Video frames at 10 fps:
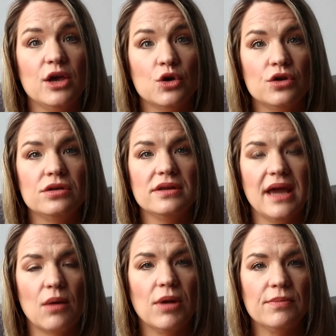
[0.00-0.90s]
couldn't
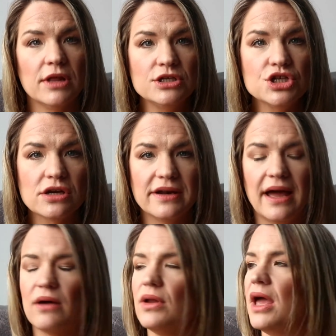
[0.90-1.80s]
get my blood sugar
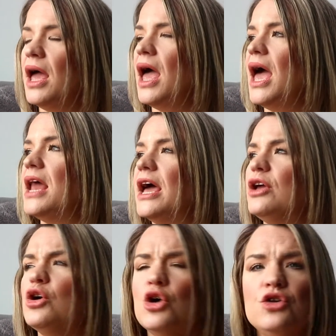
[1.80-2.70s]
down. And I
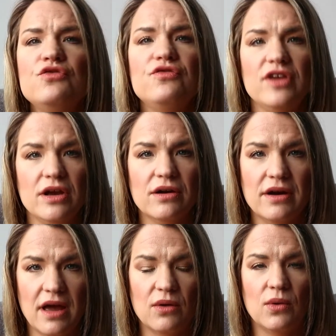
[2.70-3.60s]
couldn't
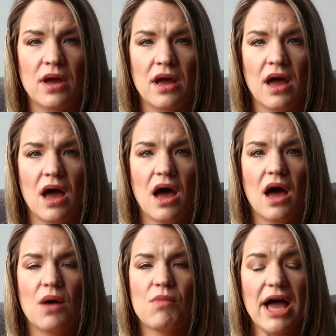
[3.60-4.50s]
figure it out.
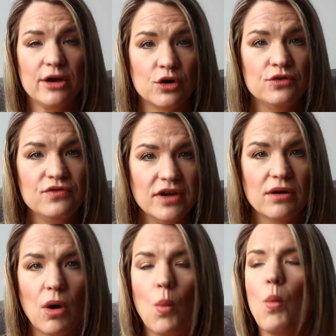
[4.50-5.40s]
I couldn't
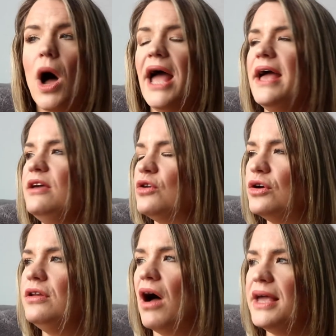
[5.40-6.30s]
figure out why I
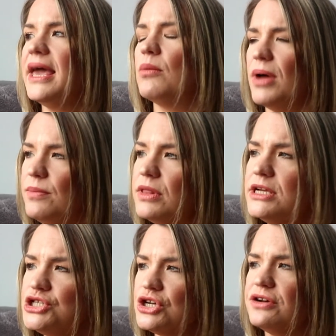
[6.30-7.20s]
could not get my
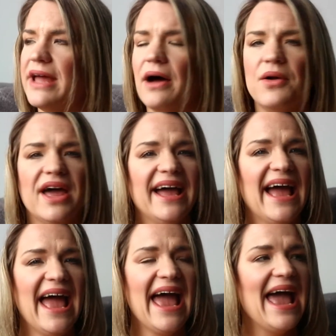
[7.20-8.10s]
blood sugar down.
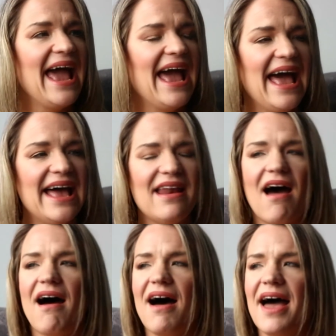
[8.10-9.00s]
And
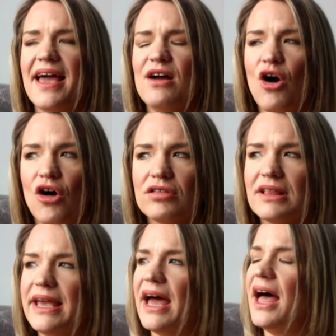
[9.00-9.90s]
I called
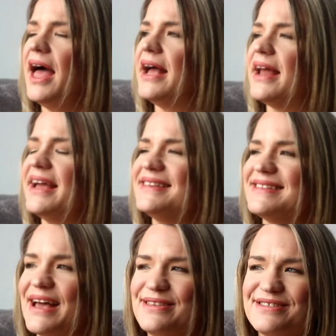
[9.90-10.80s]
Leah and I
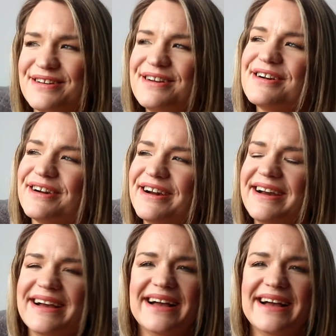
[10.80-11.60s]
said to her,